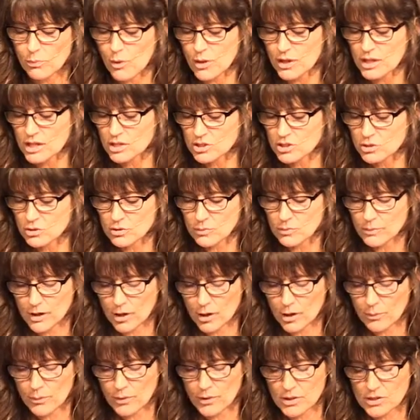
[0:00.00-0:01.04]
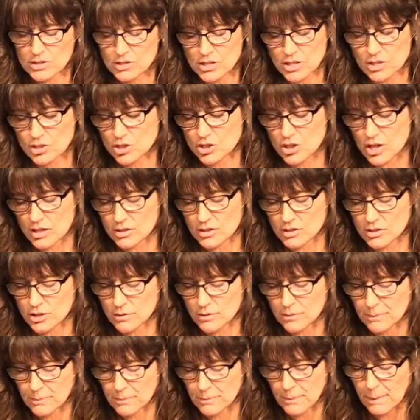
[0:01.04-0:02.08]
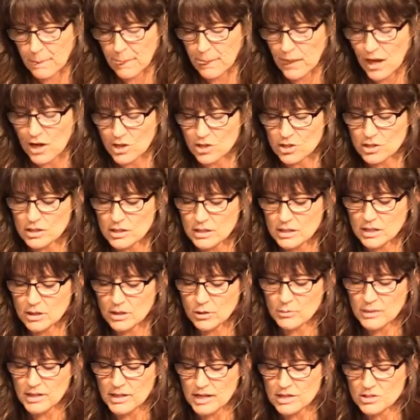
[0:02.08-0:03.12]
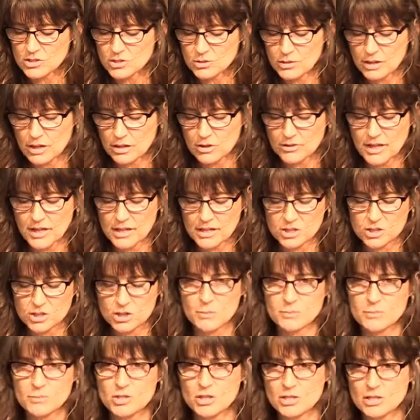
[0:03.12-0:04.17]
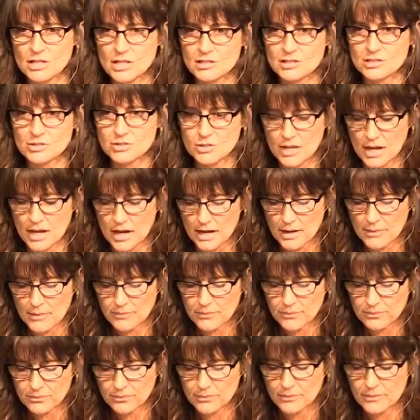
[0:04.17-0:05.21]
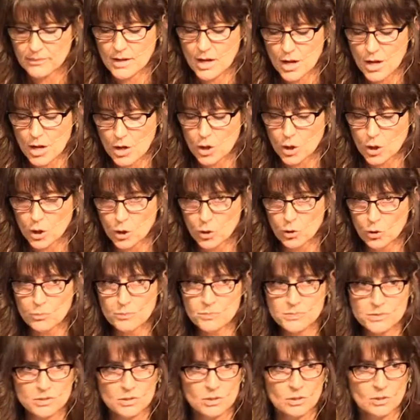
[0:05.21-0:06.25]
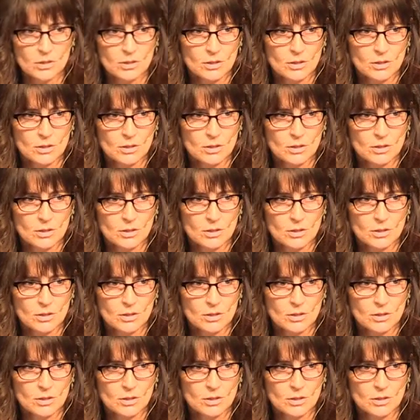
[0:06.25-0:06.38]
appointed you to be our prince and judge? Are you going to kill me as you killed that Egyptian yesterday? Oops.